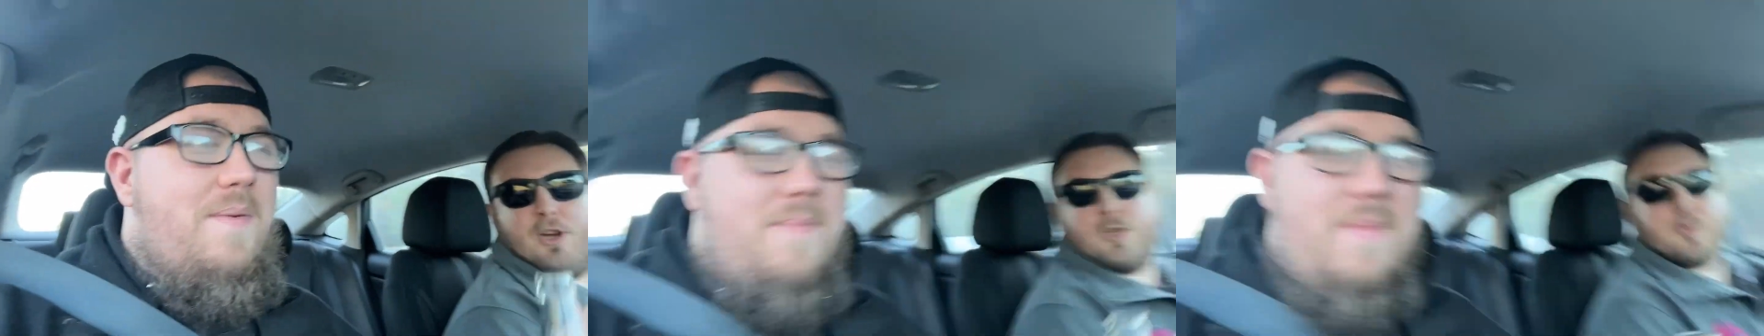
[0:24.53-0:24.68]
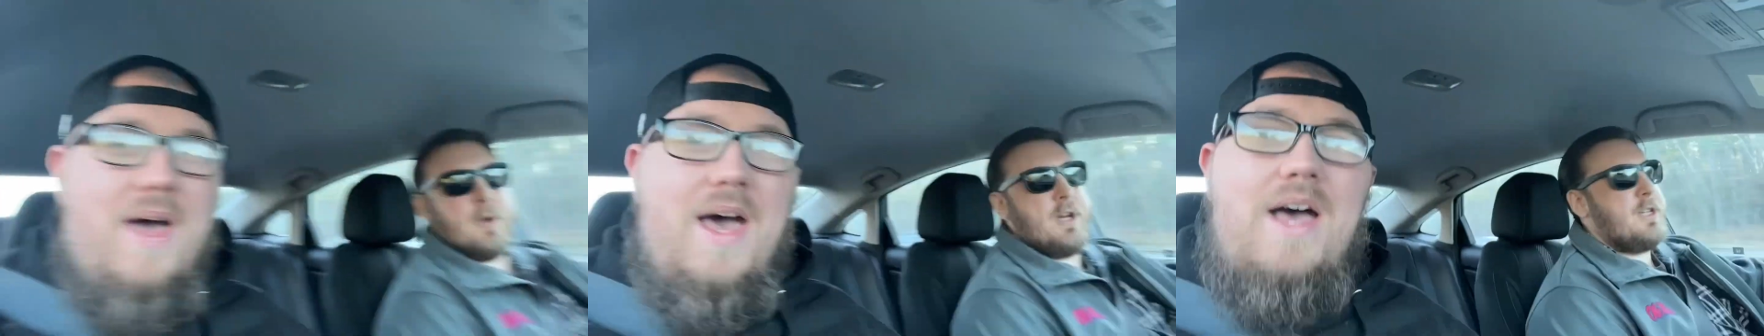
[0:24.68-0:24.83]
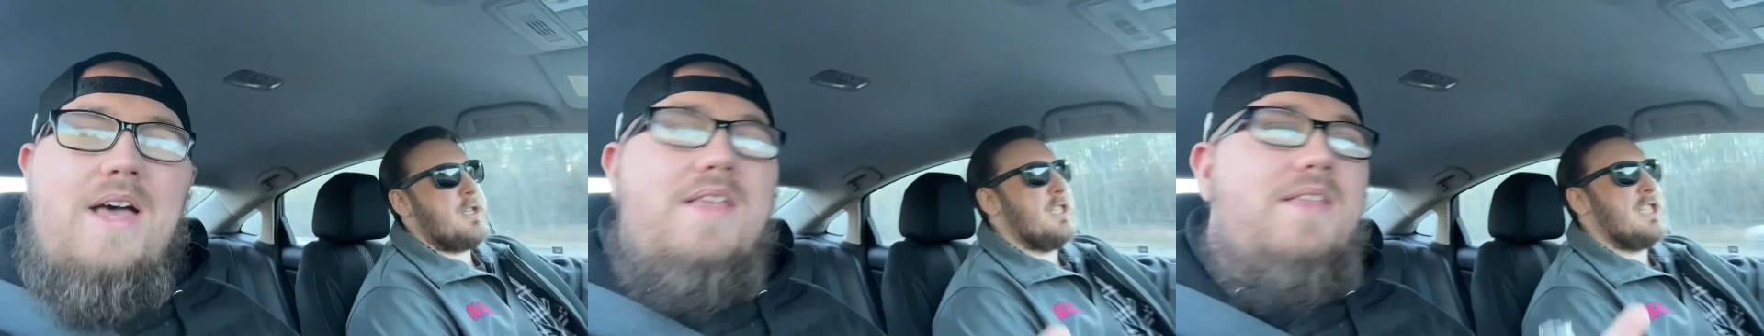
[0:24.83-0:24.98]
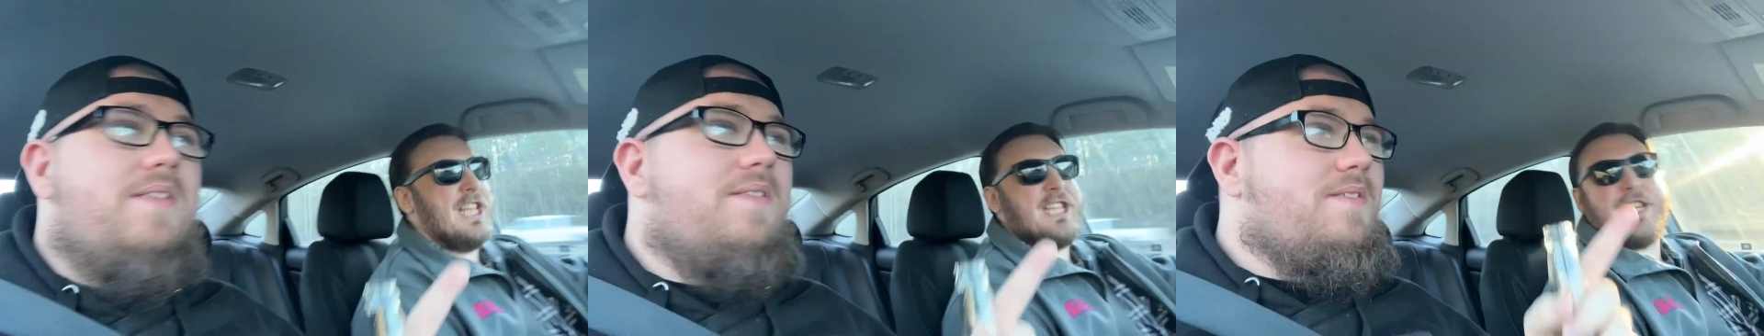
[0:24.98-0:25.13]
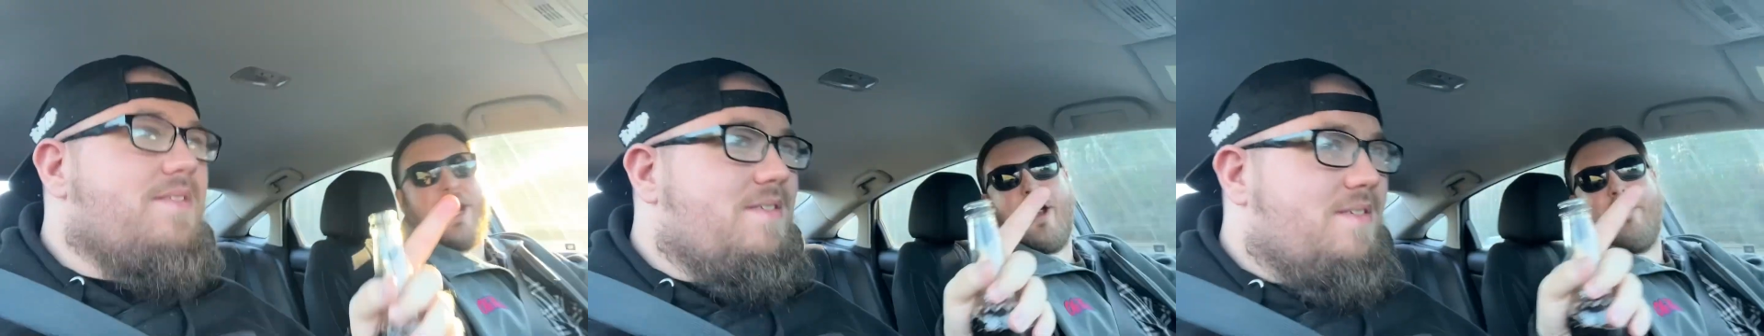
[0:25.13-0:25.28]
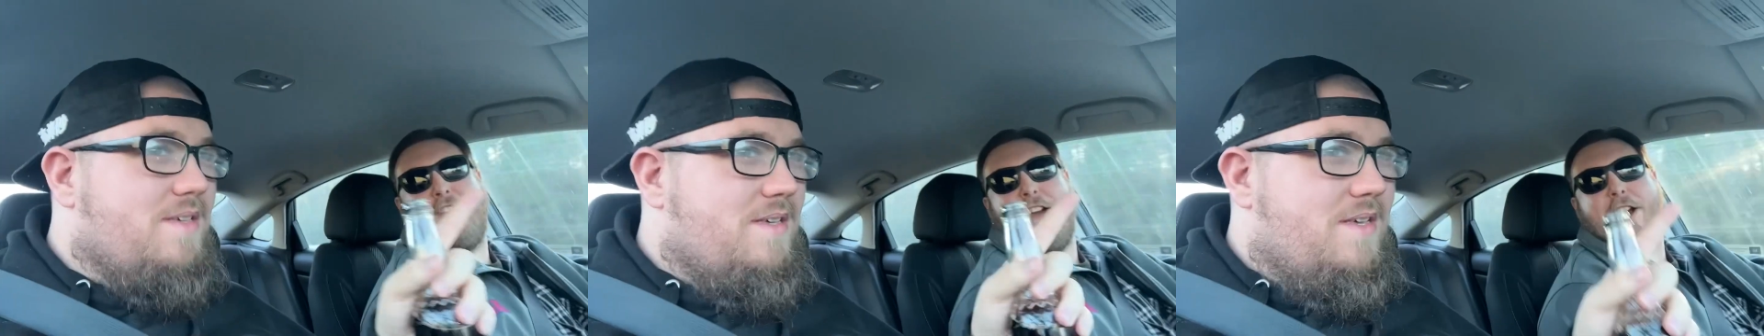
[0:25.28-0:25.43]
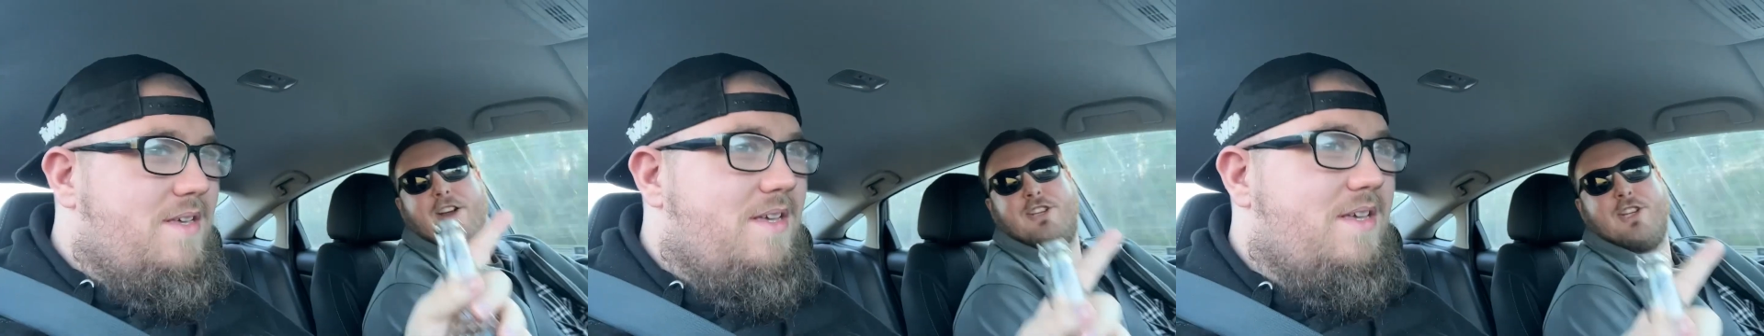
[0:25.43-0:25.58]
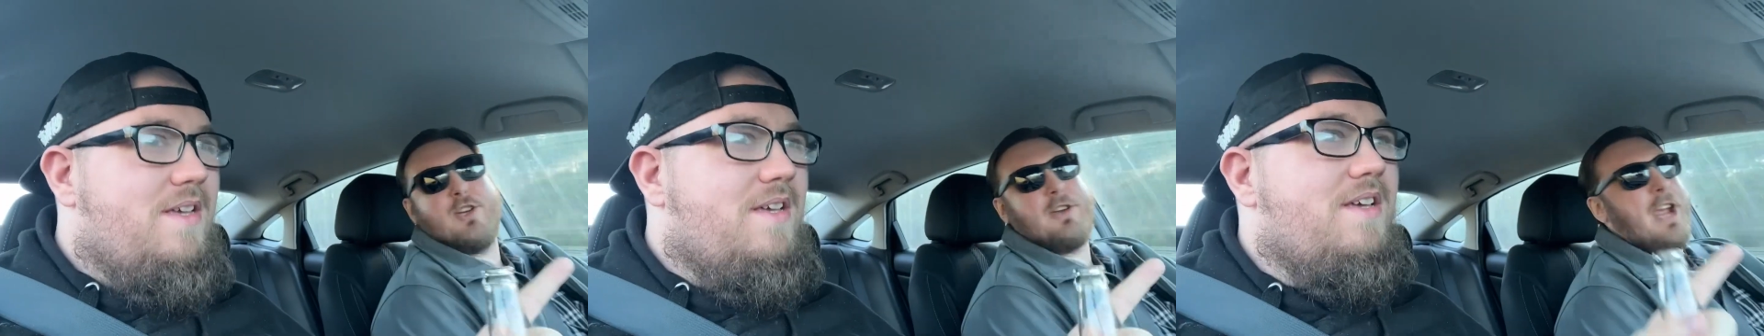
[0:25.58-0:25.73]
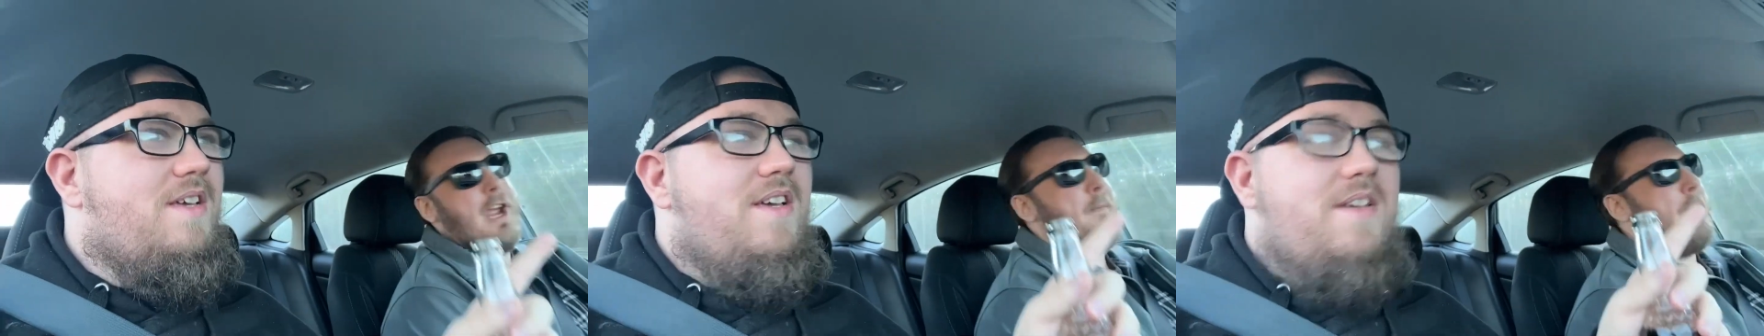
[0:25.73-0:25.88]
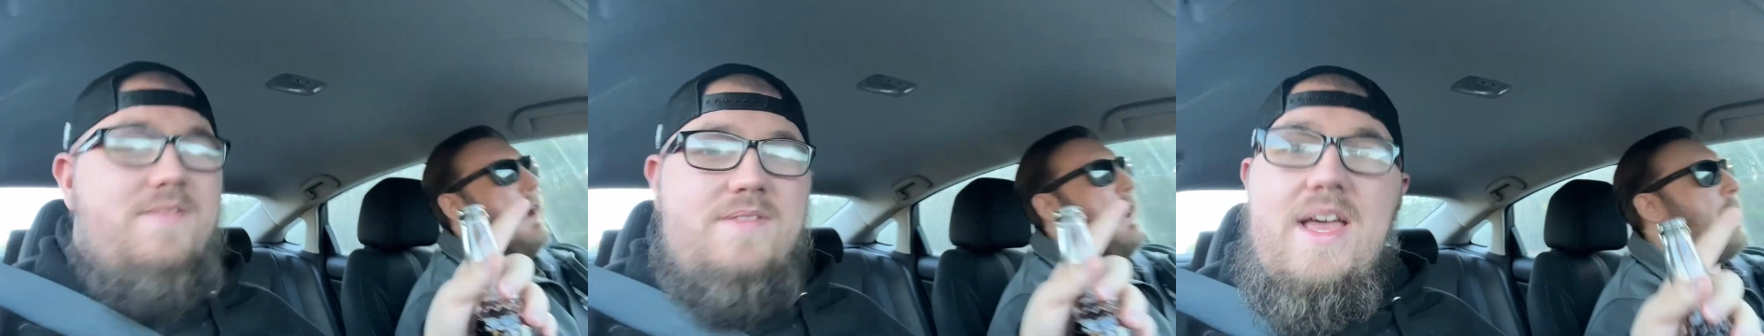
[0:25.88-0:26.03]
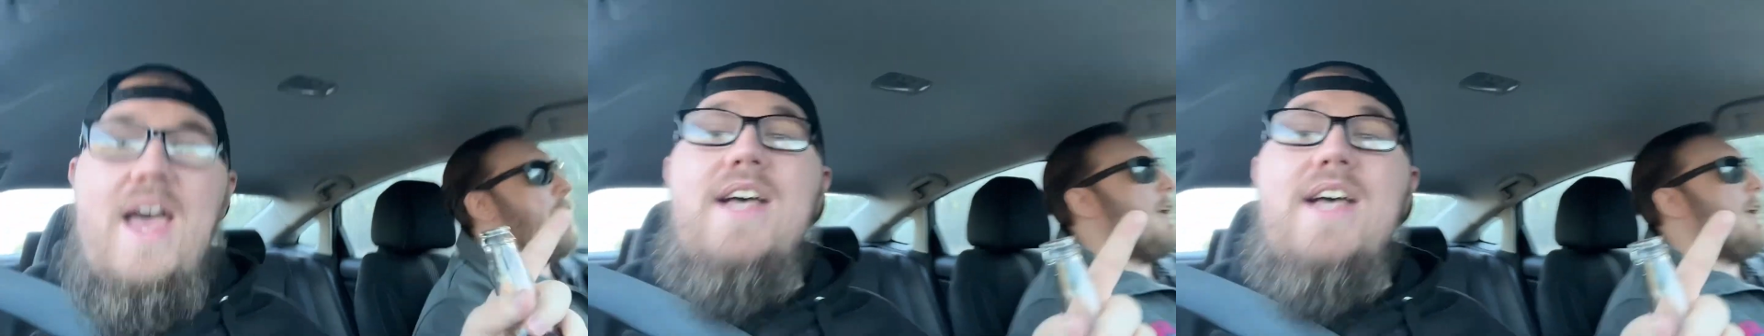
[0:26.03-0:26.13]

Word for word: It says Terrifier 2 came out.